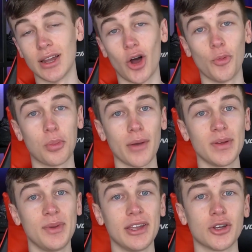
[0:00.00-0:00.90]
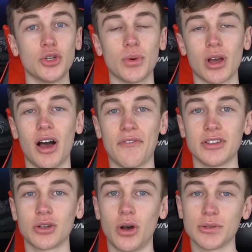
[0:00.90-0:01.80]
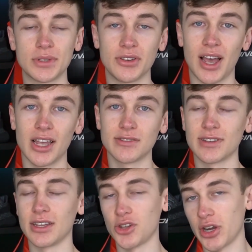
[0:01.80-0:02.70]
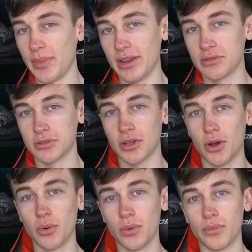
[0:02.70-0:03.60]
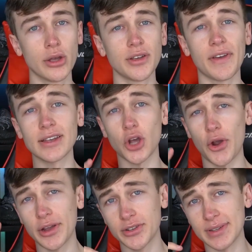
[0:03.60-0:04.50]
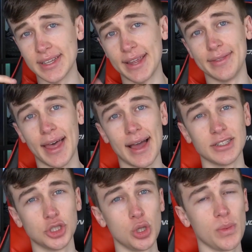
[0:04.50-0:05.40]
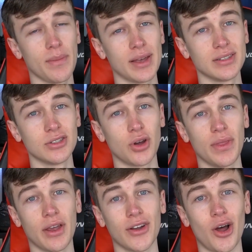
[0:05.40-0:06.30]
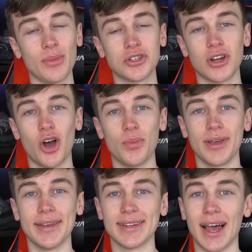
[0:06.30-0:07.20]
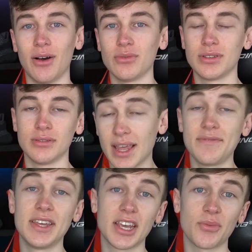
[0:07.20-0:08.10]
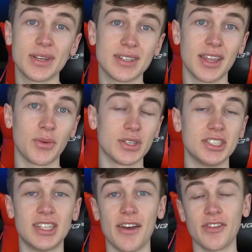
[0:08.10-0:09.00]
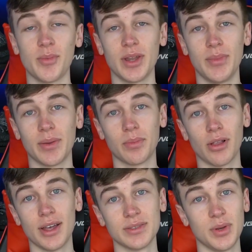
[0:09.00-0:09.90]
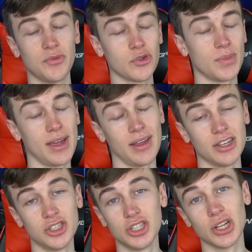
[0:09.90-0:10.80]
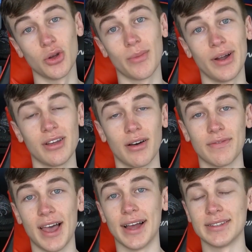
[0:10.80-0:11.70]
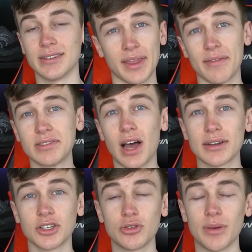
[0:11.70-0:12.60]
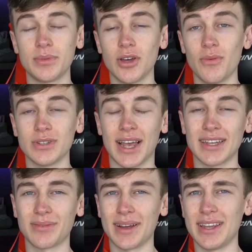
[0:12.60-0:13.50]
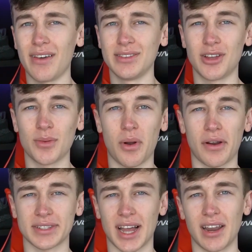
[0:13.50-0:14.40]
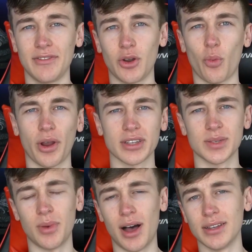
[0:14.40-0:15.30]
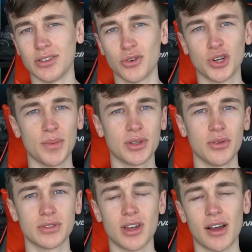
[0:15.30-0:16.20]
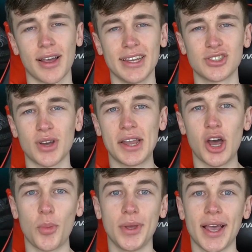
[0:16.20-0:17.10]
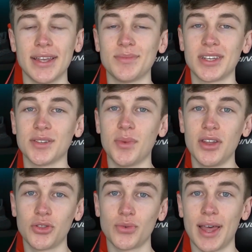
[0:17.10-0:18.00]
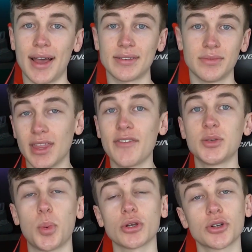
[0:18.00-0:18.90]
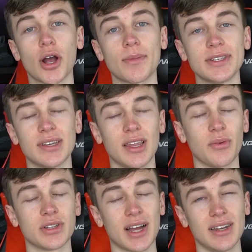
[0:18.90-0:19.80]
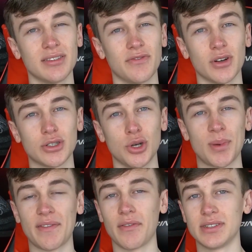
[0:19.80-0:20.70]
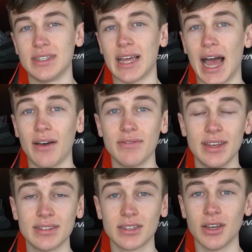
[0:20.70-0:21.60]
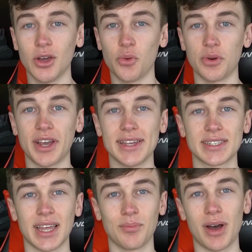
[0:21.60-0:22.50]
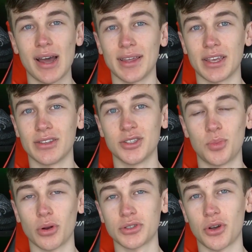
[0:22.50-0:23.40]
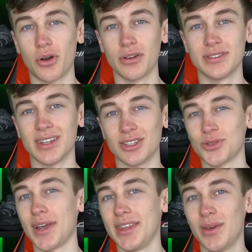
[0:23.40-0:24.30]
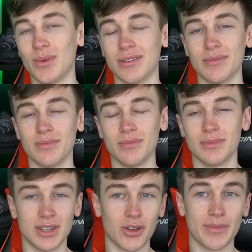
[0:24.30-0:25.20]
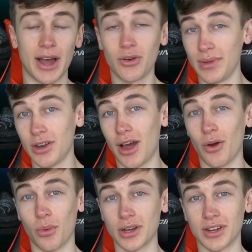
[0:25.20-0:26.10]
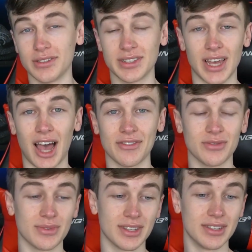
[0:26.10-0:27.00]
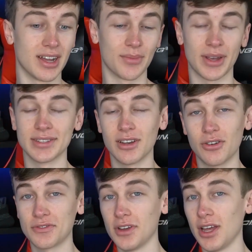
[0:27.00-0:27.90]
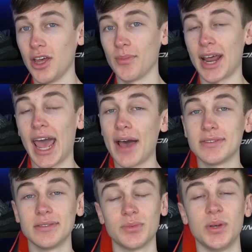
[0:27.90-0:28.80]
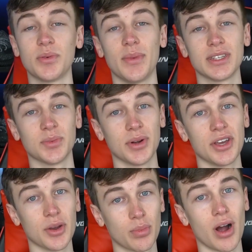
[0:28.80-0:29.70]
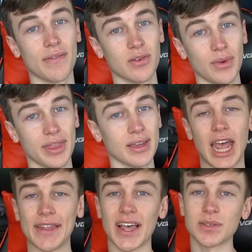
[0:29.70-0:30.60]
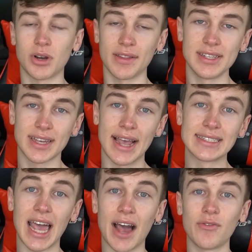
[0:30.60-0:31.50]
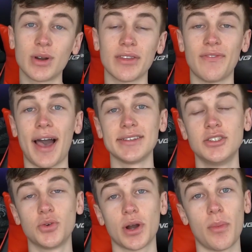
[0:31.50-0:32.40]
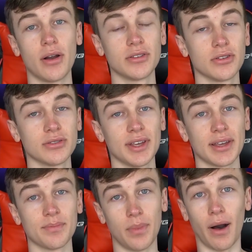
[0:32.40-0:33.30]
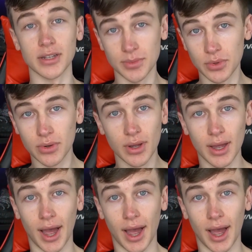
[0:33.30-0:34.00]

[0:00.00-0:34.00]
I'll probably be in there doing conference calls with you guys for like 30 minutes or so. So if you guys are interested in that, just shoot me a message on there and I'll be sure to help you guys out. They have ticket reselling, which has definitely been a big plus. People have made a shitload of money off that. They have stocks and crypto, which as right now the stock market is kind of in a weird spot. So they're crypto and stock guys trying to help you guys make some money through that. They have sports card reselling, which kind of the first group I've ever seen to have this, where you guys can like buy like sports cards and like trade them and sell them. I don't really know how it works, honestly. I haven't really done it myself, but I have seen some people make some pretty good profit with it. And last but not least, guys, they have one of the fastest Twitter monitors like possible.